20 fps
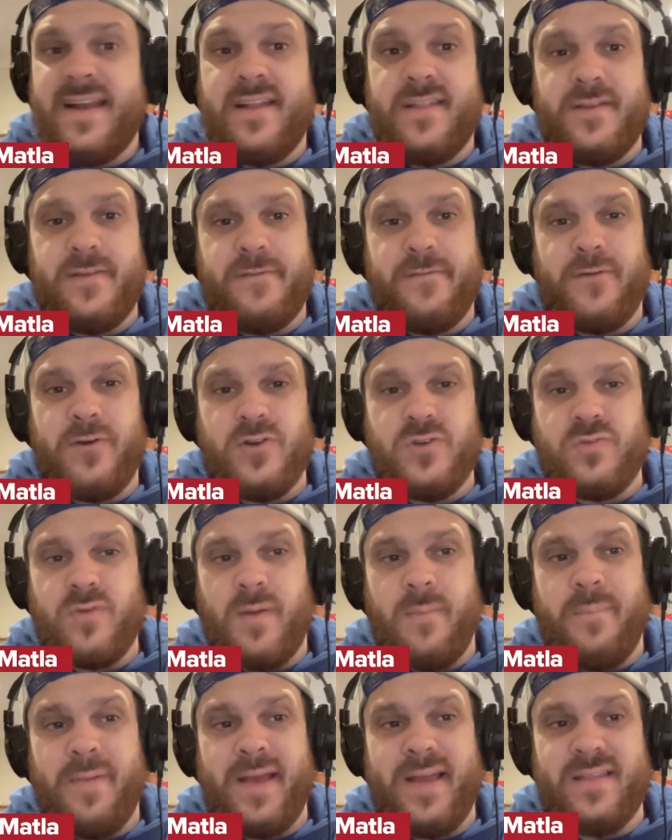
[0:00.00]
another
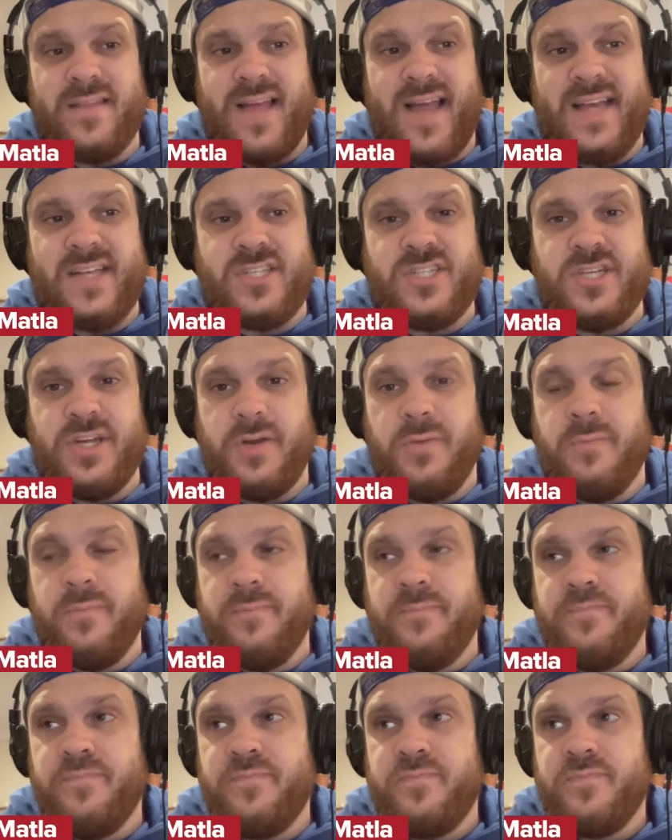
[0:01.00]
first-round pick last year.
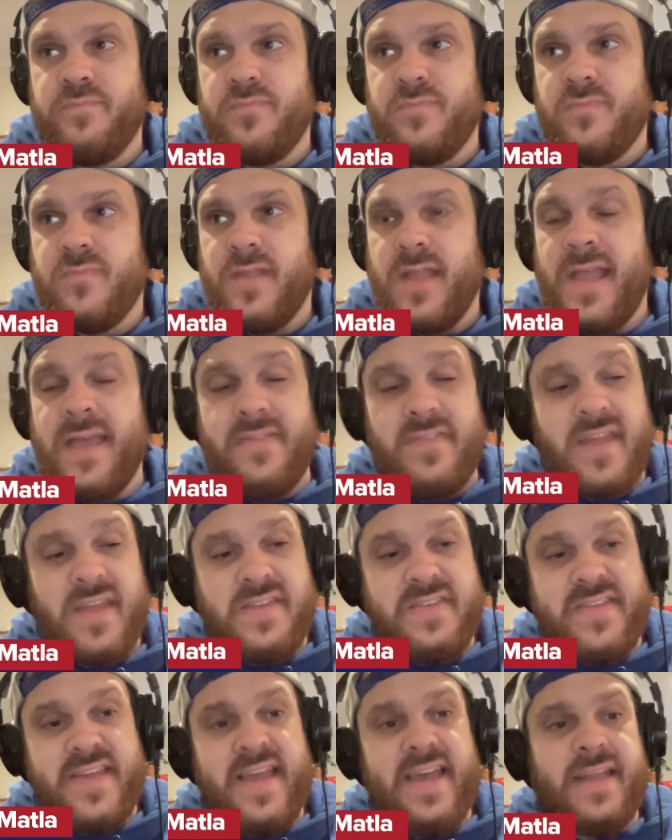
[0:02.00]
And they
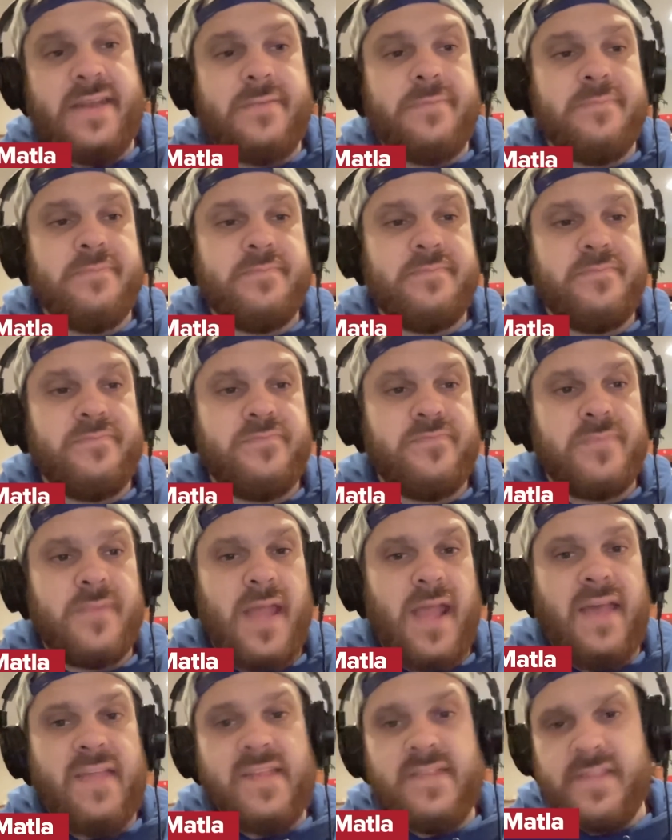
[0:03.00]
did.
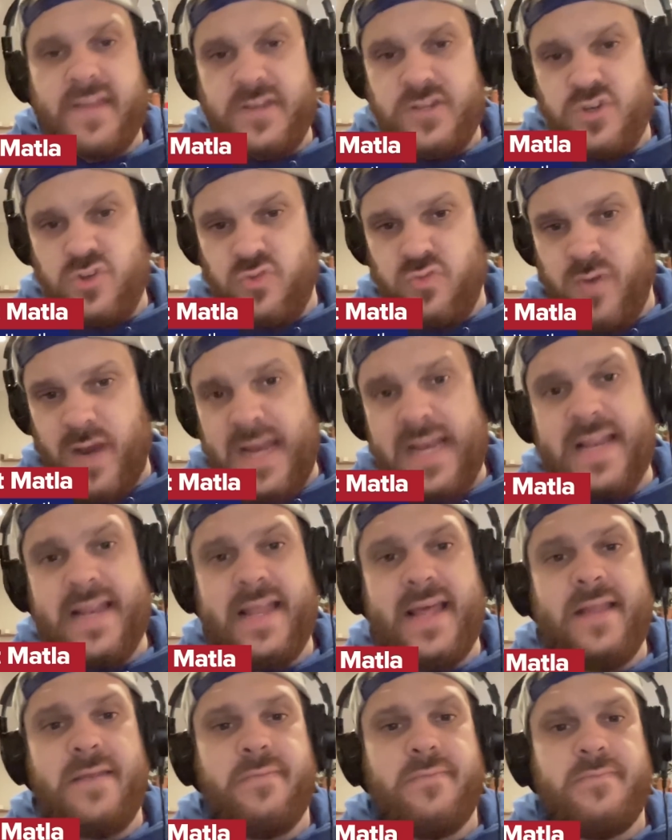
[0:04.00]
And then they traded
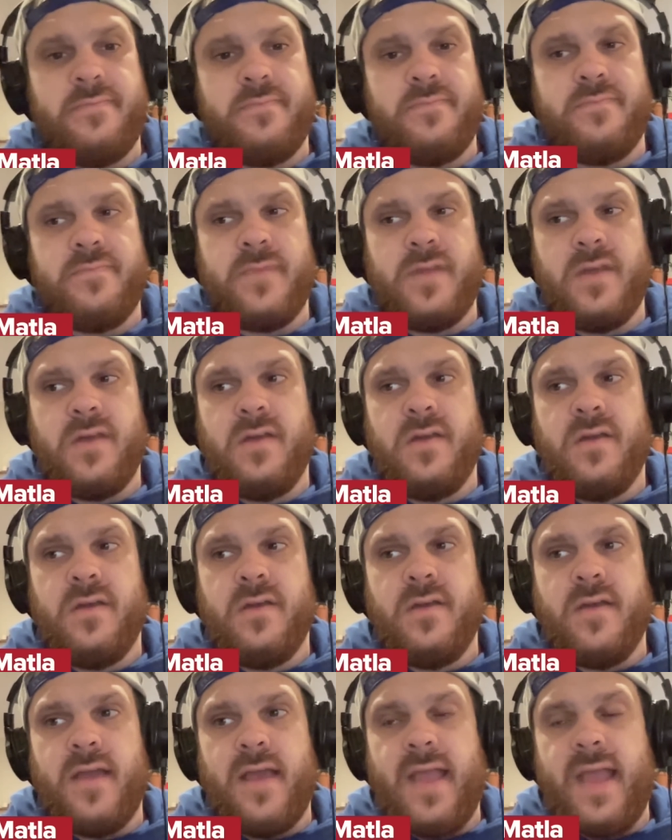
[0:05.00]
it.
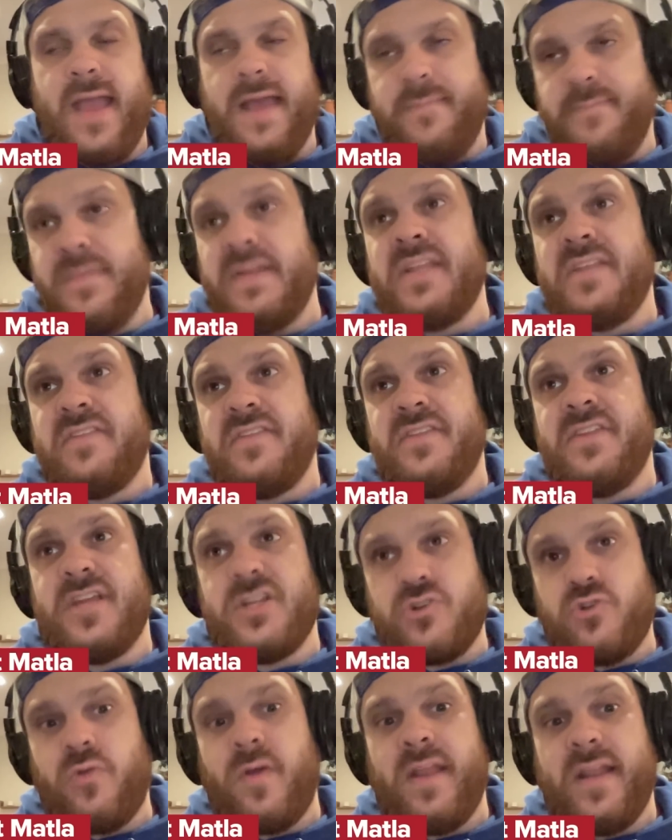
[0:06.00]
Admittedly, they
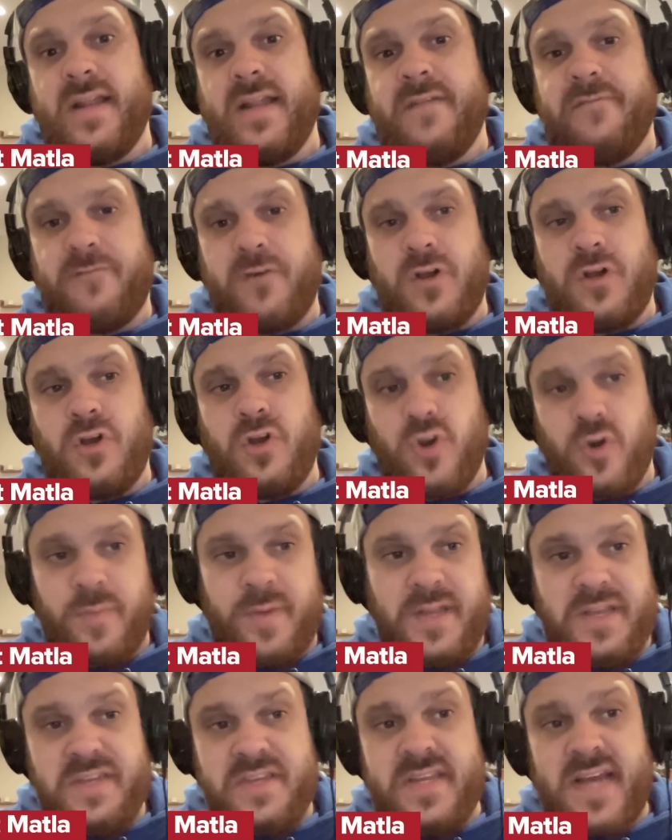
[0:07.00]
traded it for
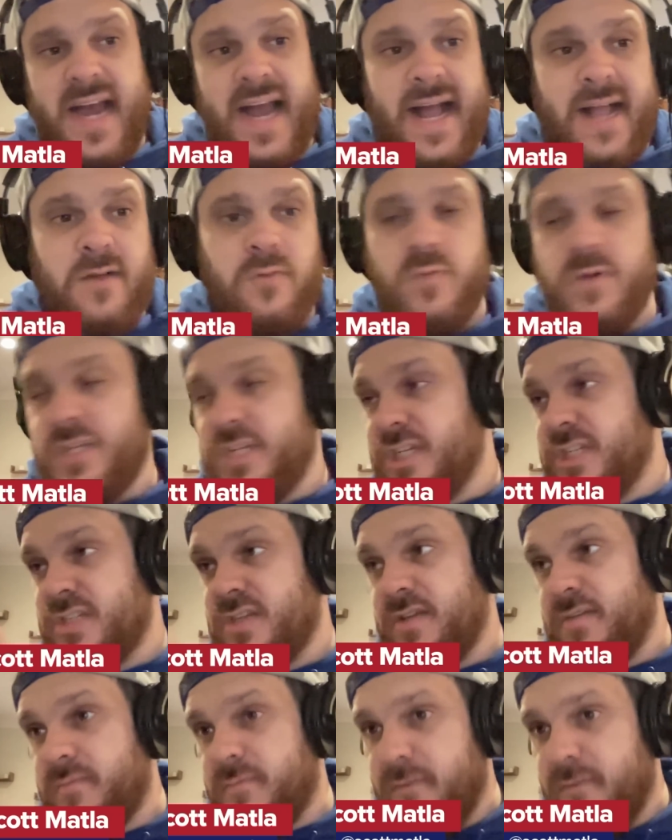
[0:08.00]
Kirby Dach, which is